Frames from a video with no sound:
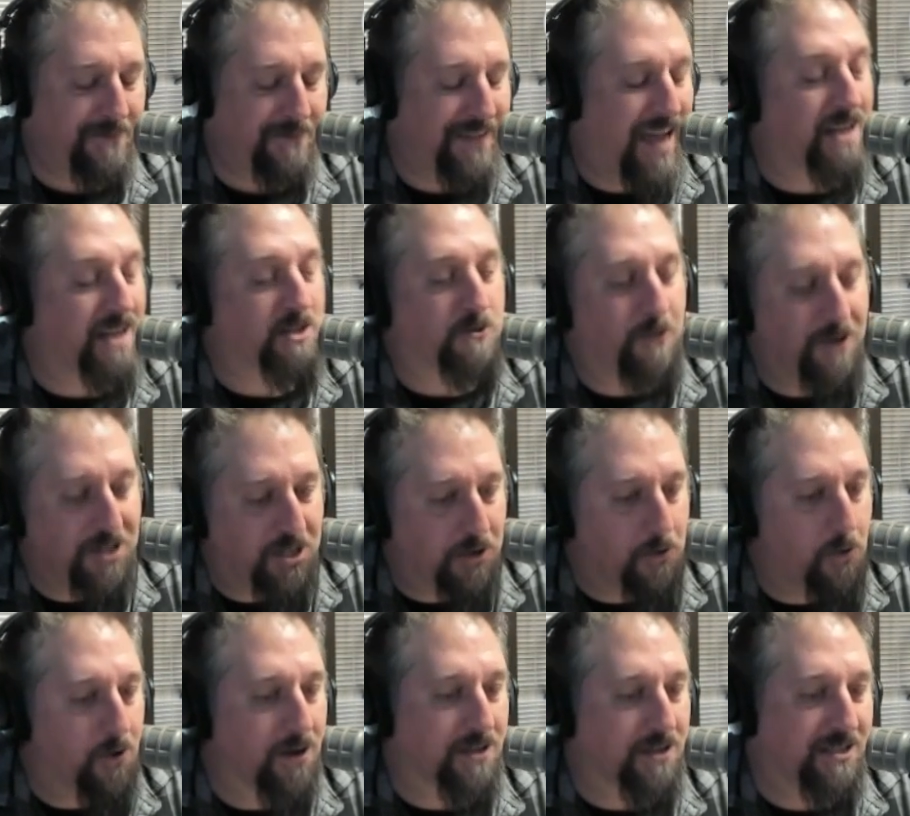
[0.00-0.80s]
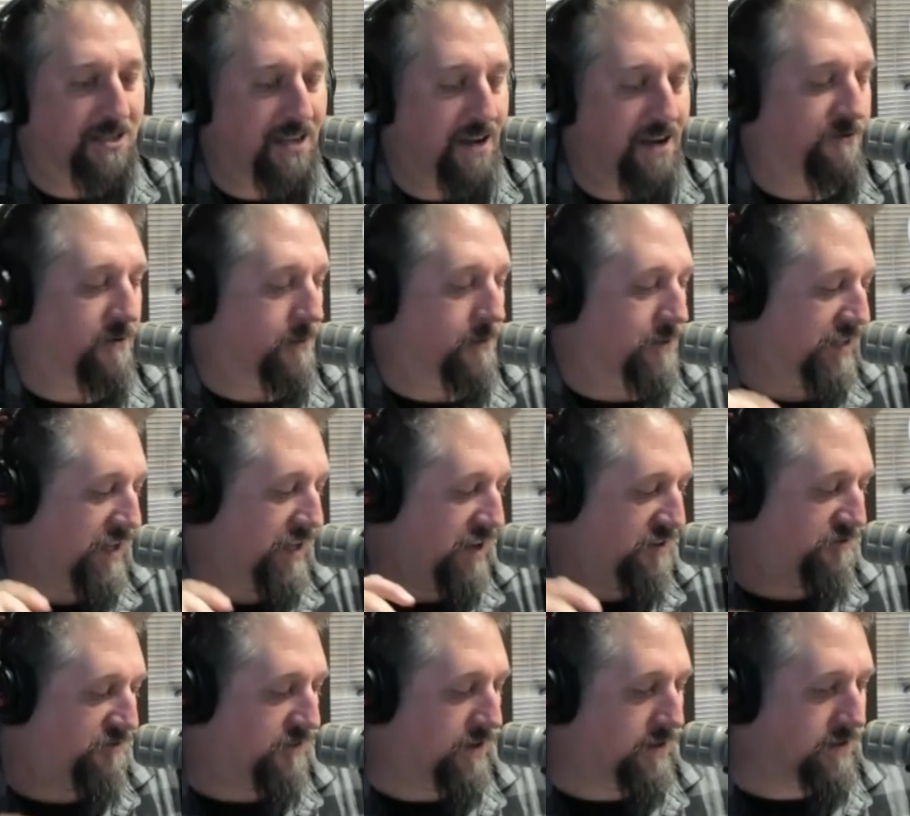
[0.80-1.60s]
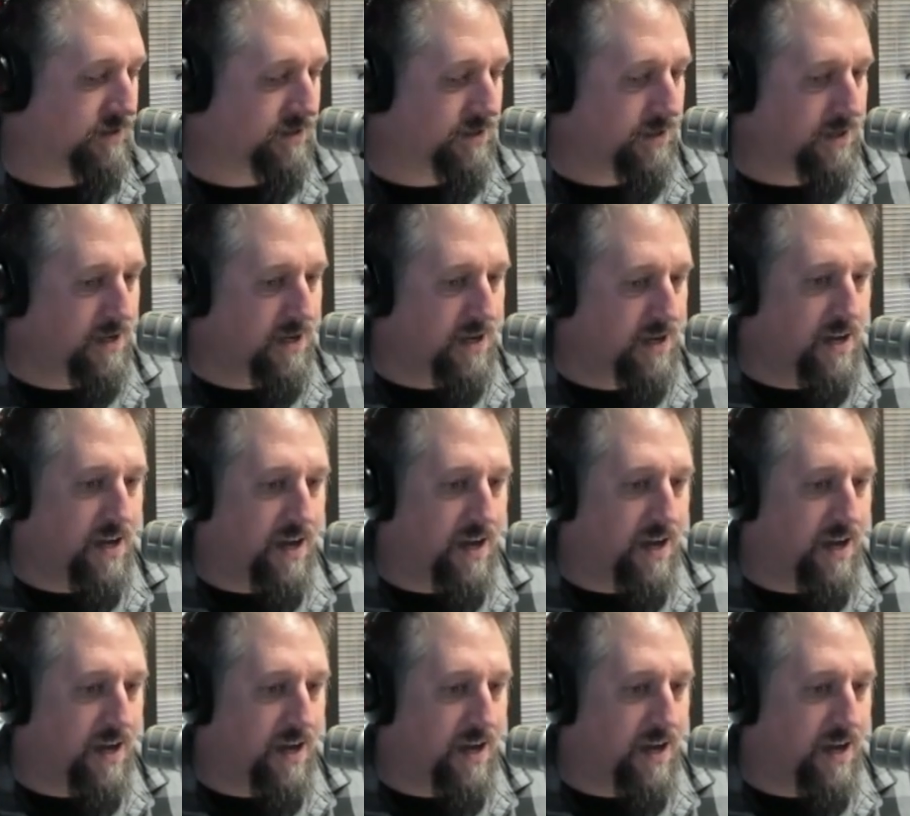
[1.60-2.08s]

That's what you want to see from a defense.